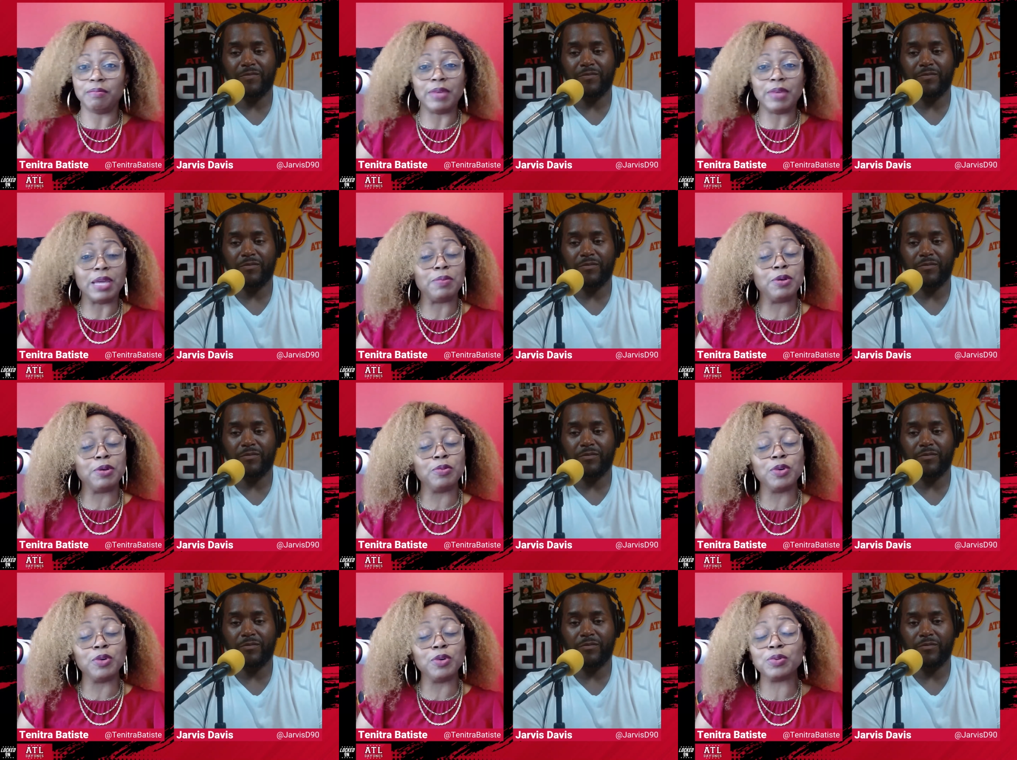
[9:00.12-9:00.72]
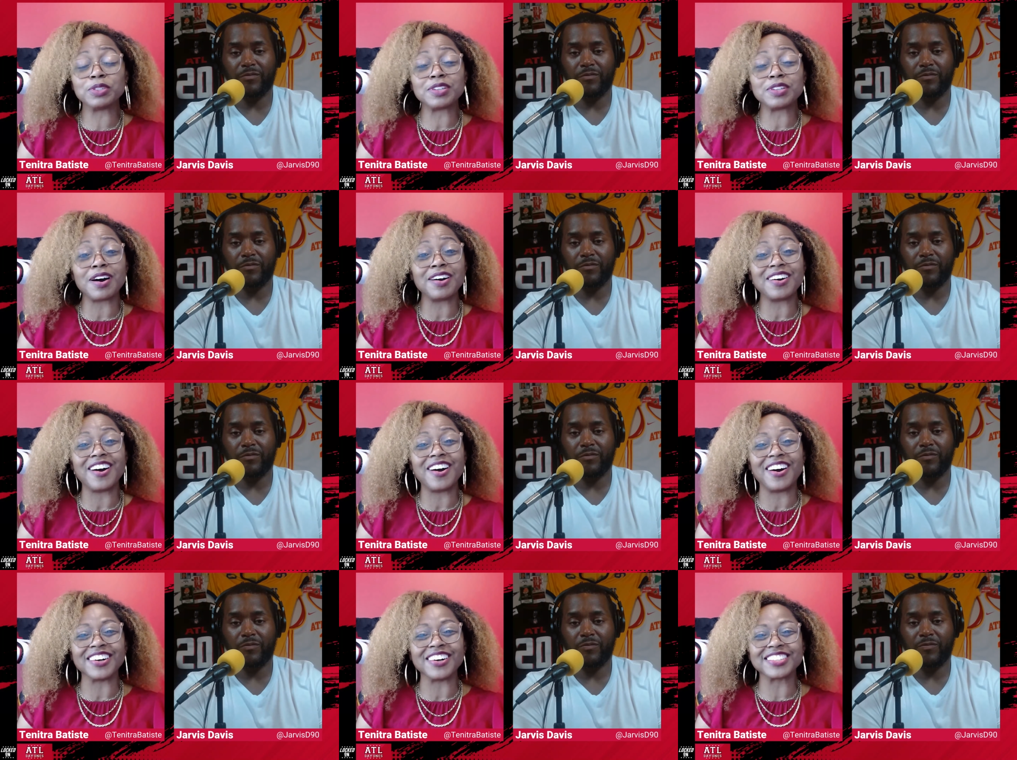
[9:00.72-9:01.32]
Speaker 1: maybe we will
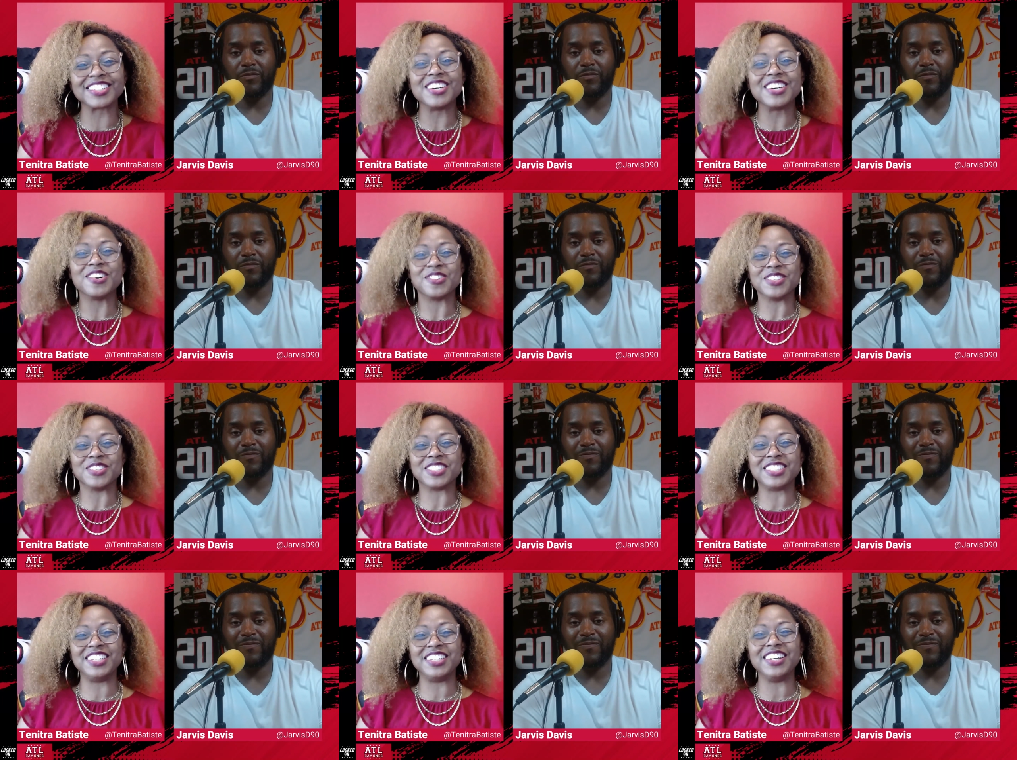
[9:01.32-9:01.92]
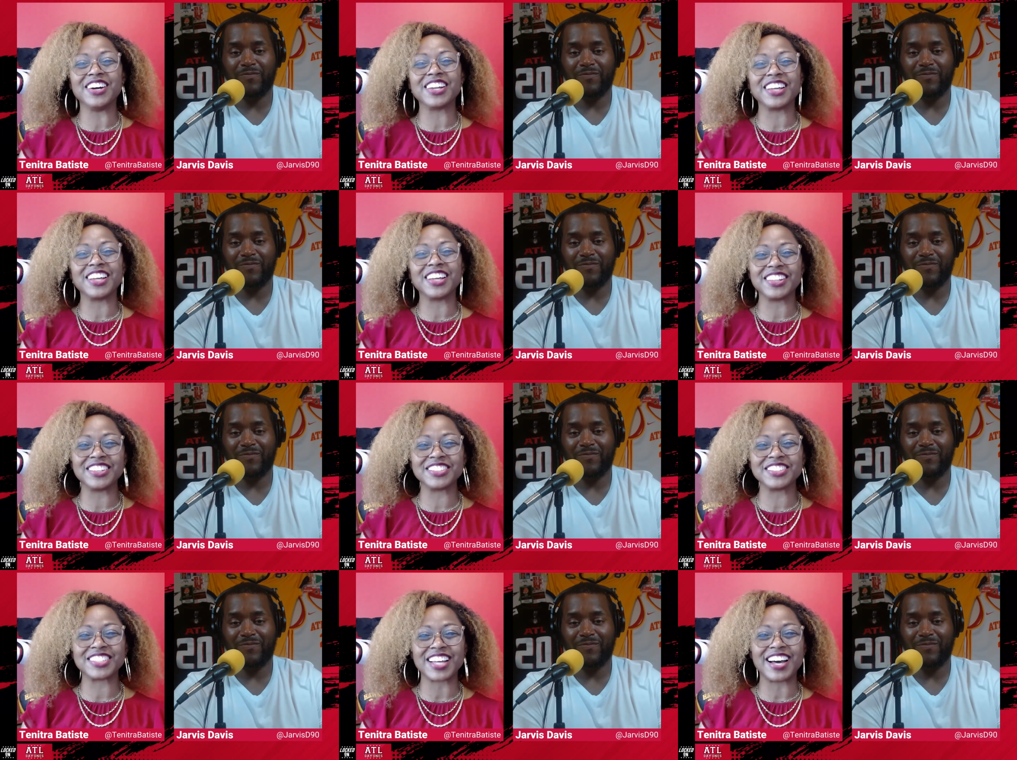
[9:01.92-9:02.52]
talk Hawks. We'll see you on the
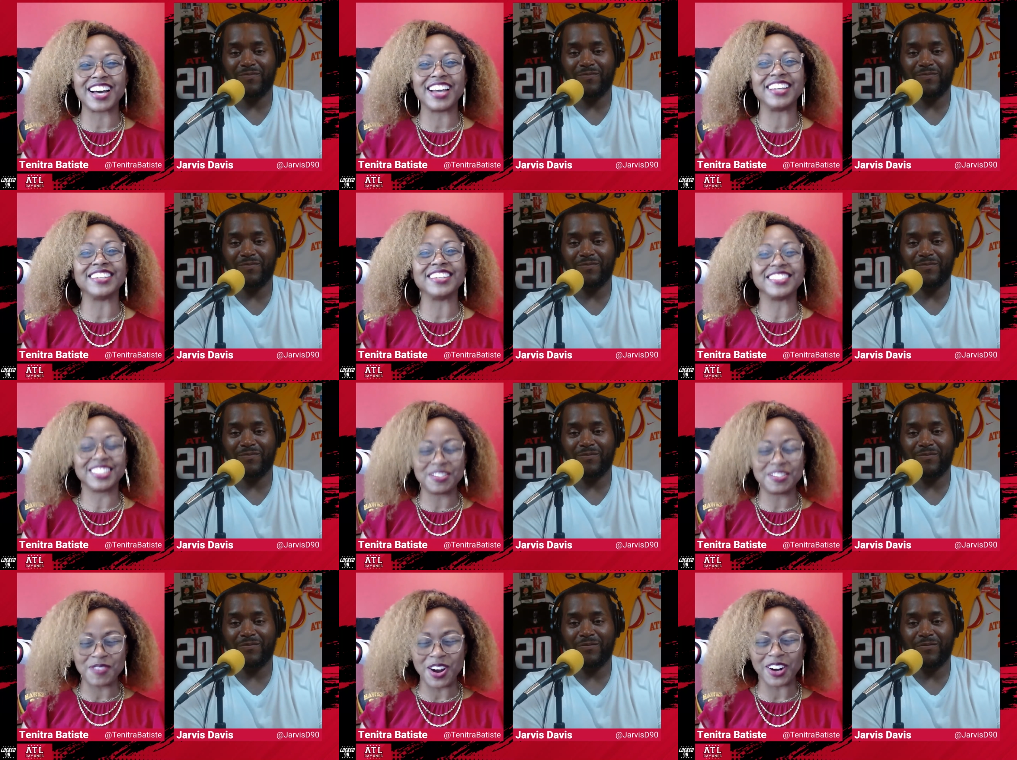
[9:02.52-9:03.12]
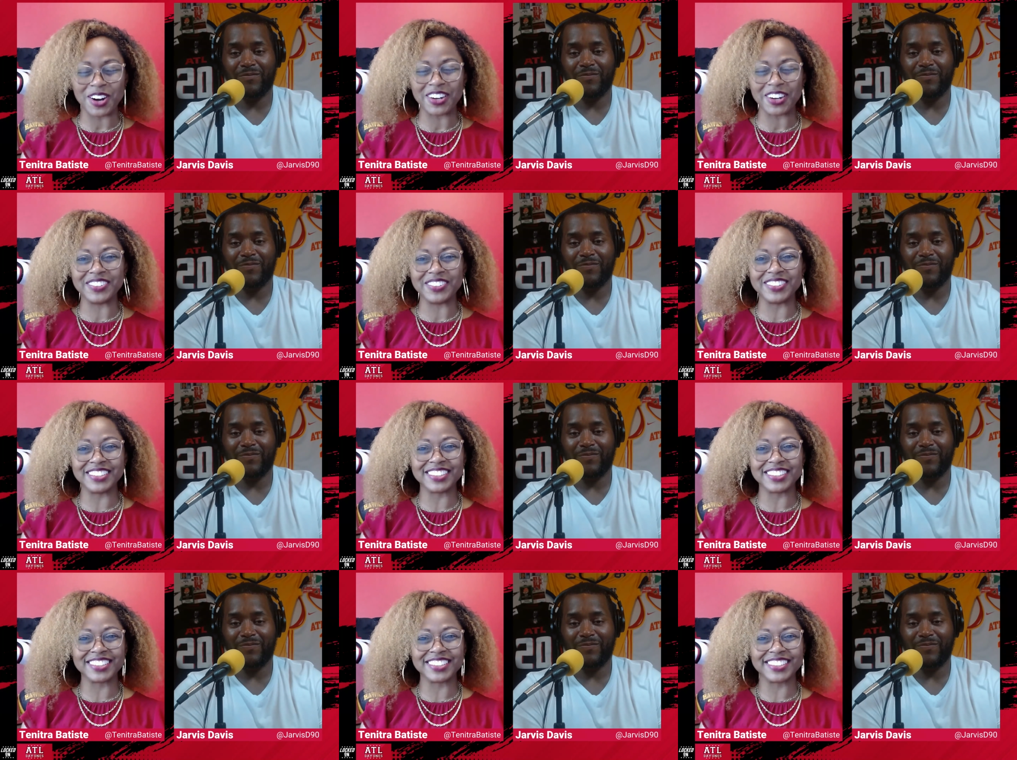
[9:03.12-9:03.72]
other side tomorrow.
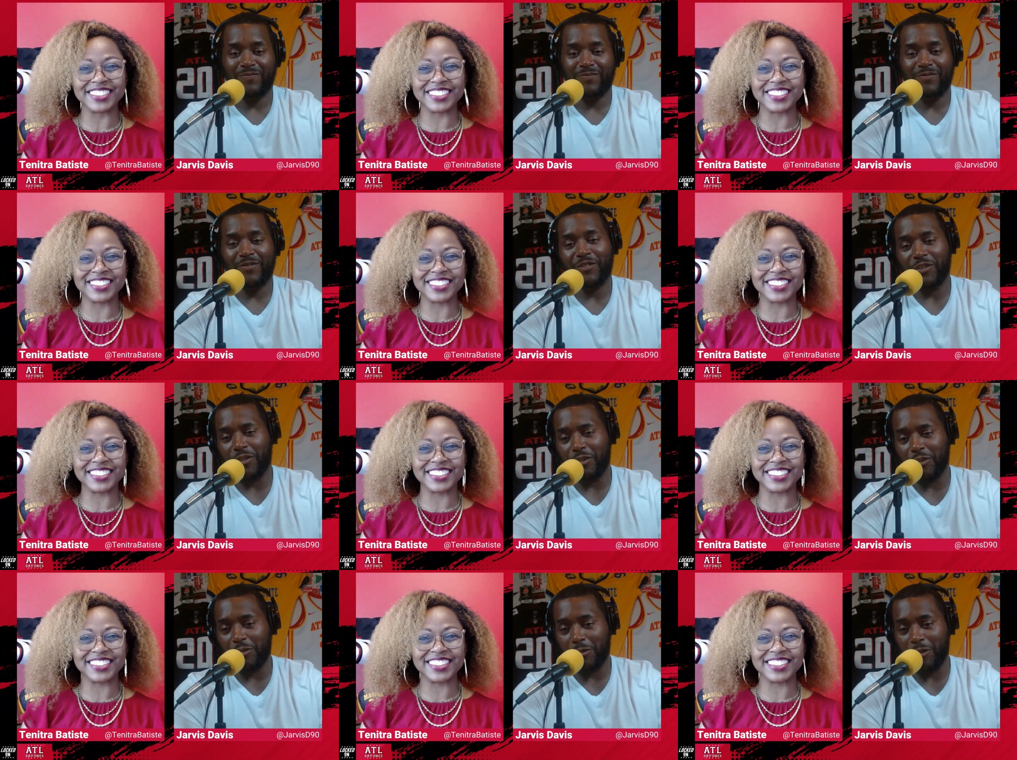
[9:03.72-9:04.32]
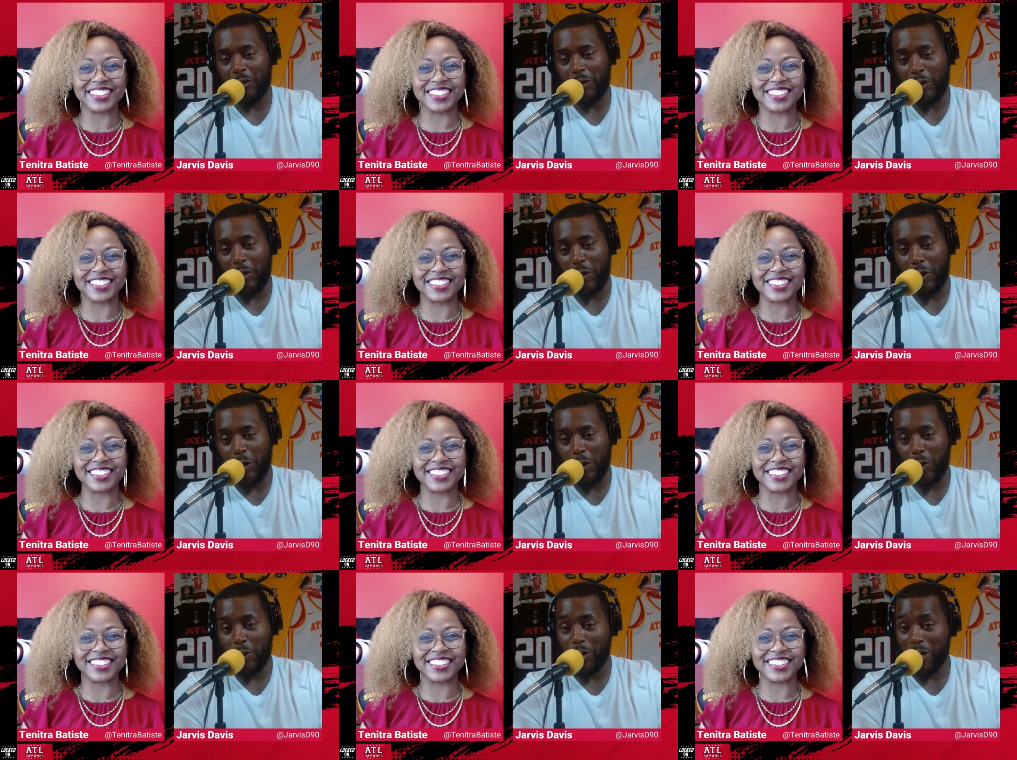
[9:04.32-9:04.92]
Speaker 2: You
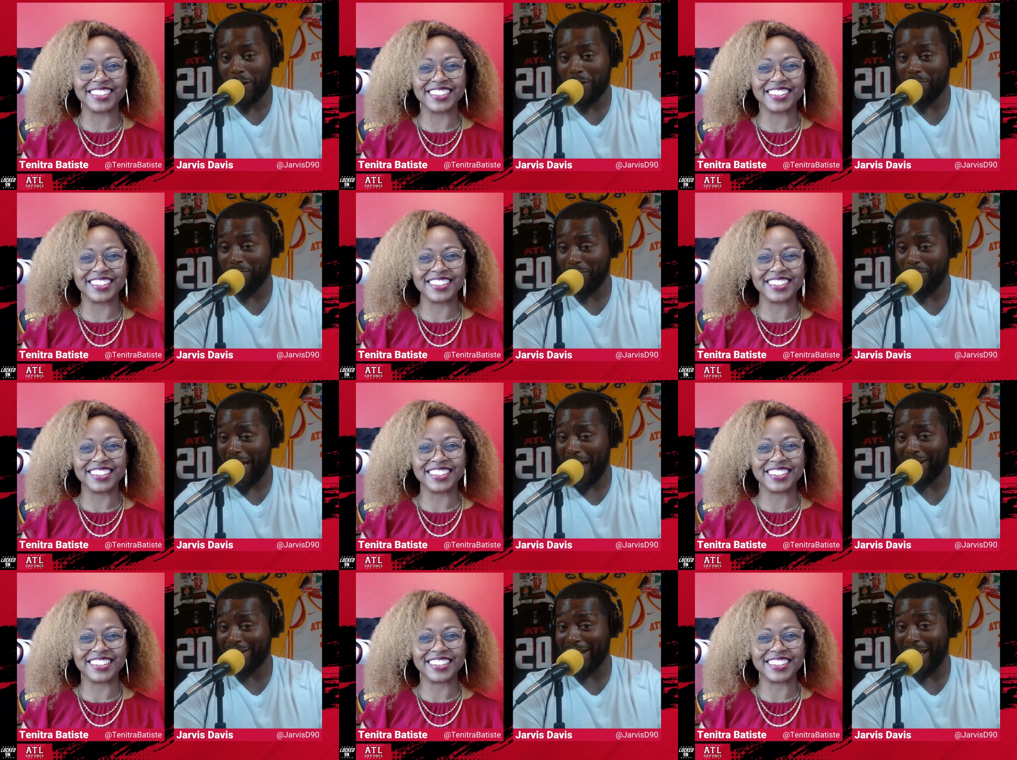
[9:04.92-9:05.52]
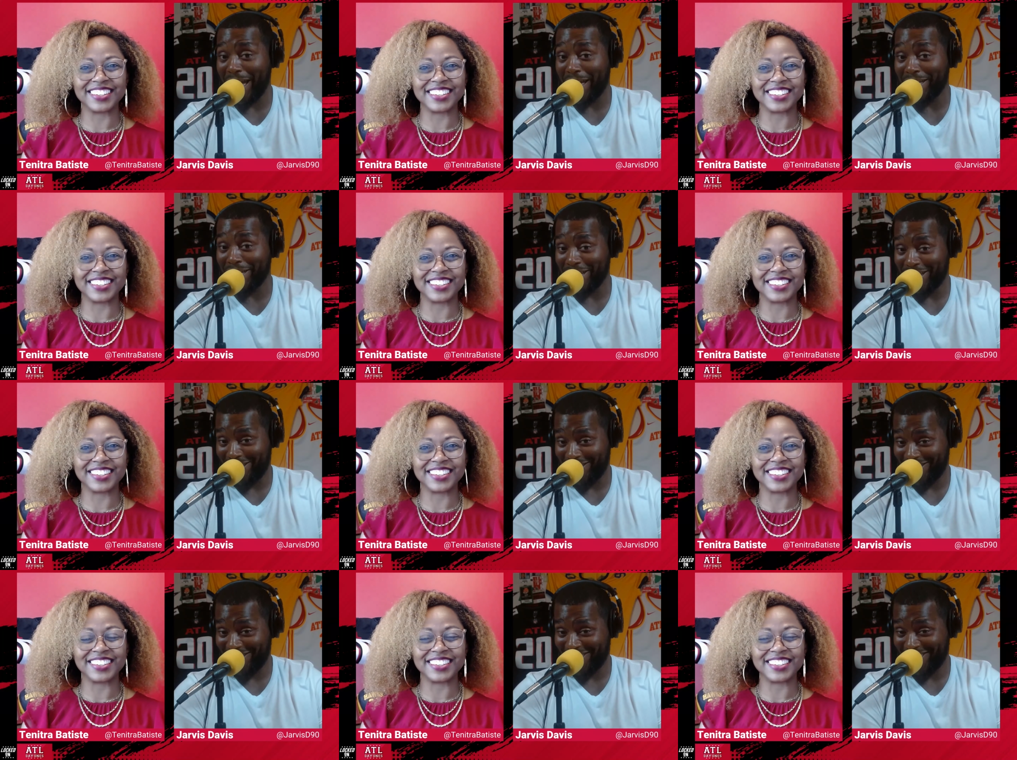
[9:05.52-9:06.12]
all come back now, you
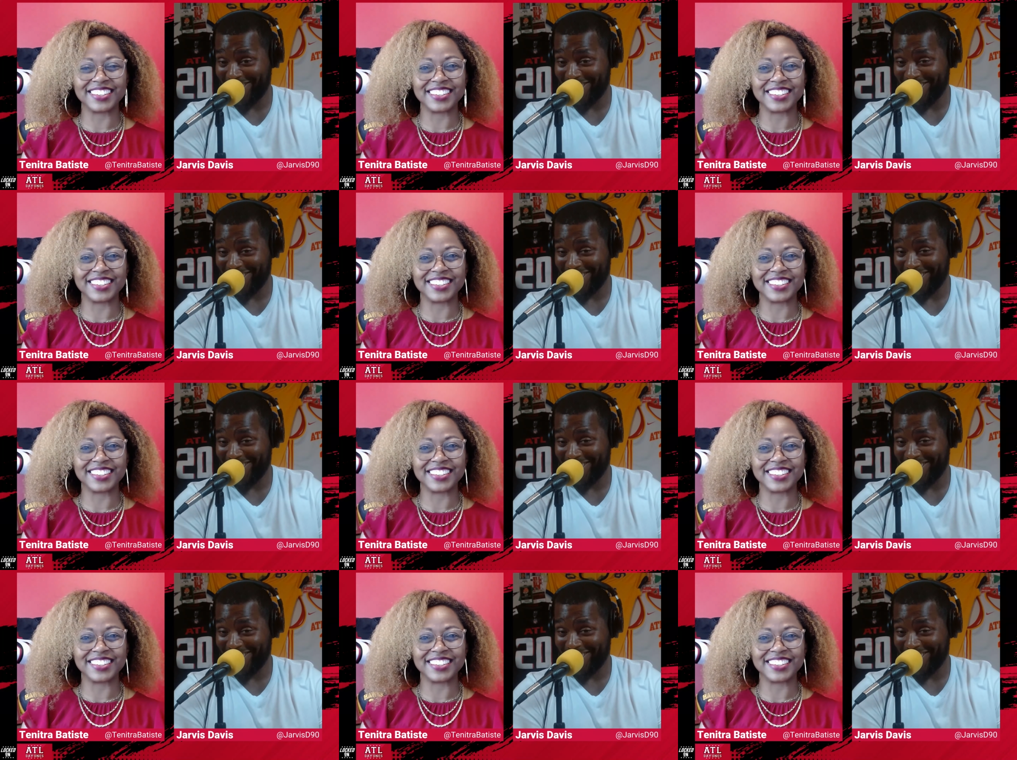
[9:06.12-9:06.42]
hear?